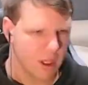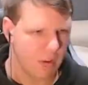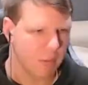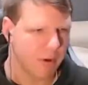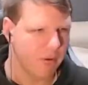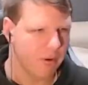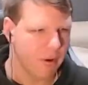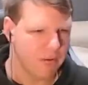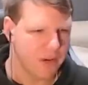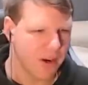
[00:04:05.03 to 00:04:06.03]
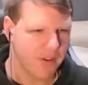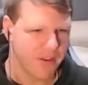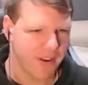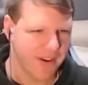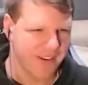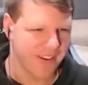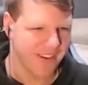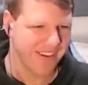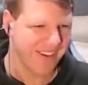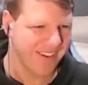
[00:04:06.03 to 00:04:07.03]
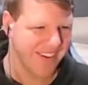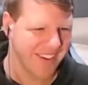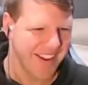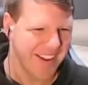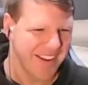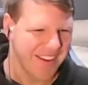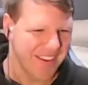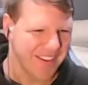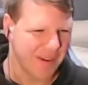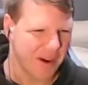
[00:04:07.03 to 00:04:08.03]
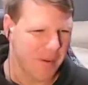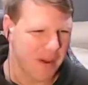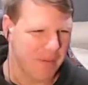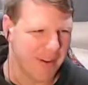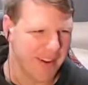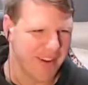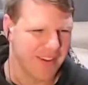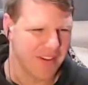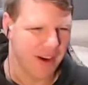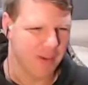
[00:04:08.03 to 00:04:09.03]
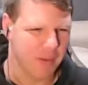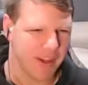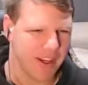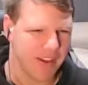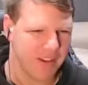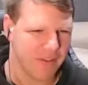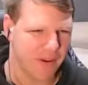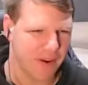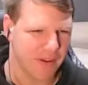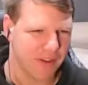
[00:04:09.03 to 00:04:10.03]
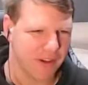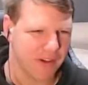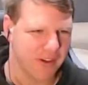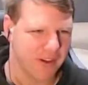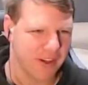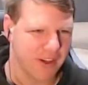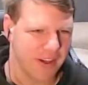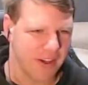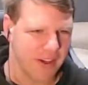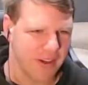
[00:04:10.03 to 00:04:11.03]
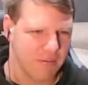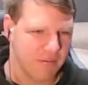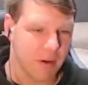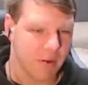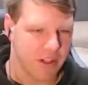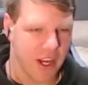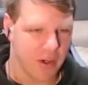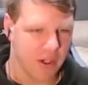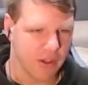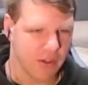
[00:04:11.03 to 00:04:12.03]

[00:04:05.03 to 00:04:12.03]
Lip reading: I'm a bit of a rough driver, so don't worry about my driving ability, just focus on pretty much how good it